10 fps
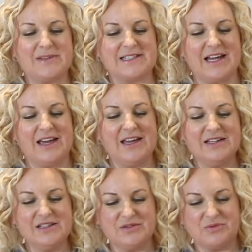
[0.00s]

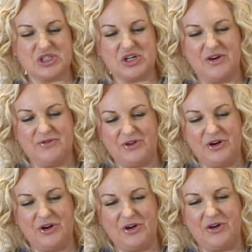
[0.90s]
stand, which I've
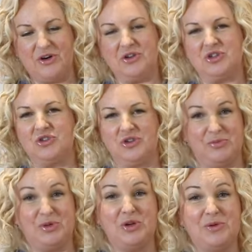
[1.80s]
got on 2
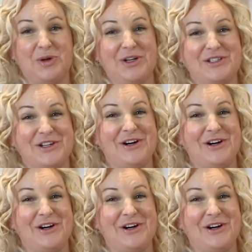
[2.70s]
computer monitor